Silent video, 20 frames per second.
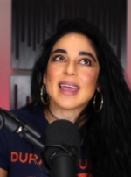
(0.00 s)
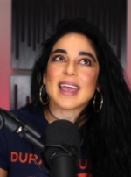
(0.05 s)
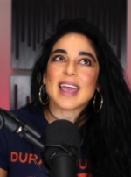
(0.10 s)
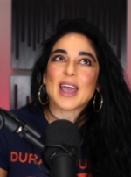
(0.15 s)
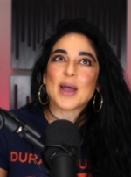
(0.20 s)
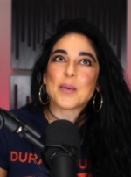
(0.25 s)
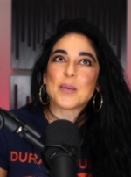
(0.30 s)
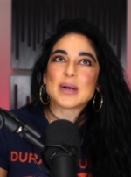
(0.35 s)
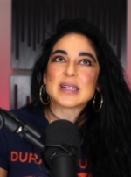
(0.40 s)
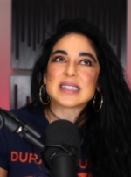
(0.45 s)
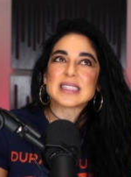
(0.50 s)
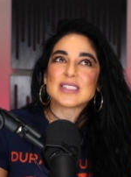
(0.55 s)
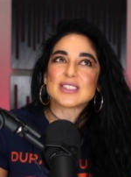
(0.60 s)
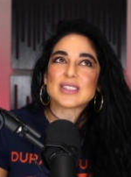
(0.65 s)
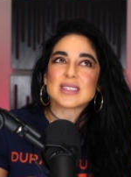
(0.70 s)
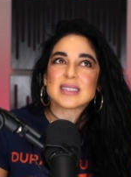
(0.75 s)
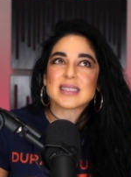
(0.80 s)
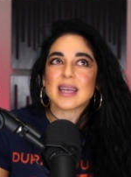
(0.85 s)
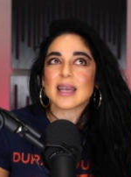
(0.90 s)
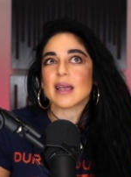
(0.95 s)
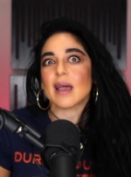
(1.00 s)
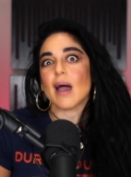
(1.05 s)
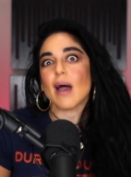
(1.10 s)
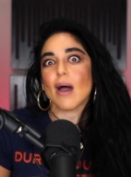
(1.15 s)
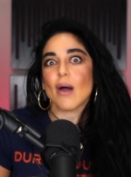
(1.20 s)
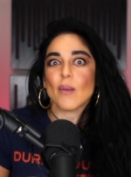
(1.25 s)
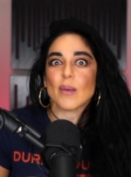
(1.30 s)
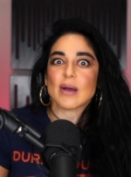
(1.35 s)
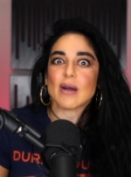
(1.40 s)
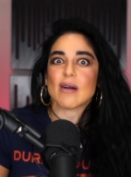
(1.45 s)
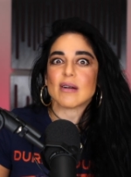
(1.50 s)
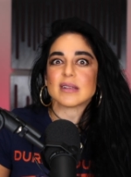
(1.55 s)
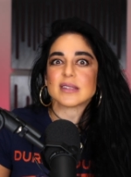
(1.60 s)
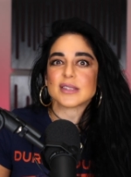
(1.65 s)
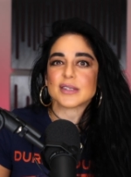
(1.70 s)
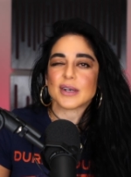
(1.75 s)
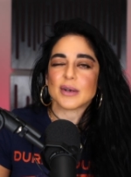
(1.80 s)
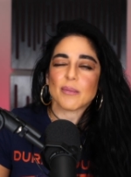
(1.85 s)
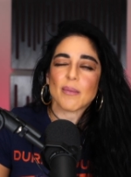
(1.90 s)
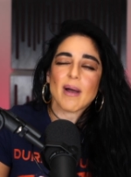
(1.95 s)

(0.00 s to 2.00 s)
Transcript: it wasn't just like, oh, a concert.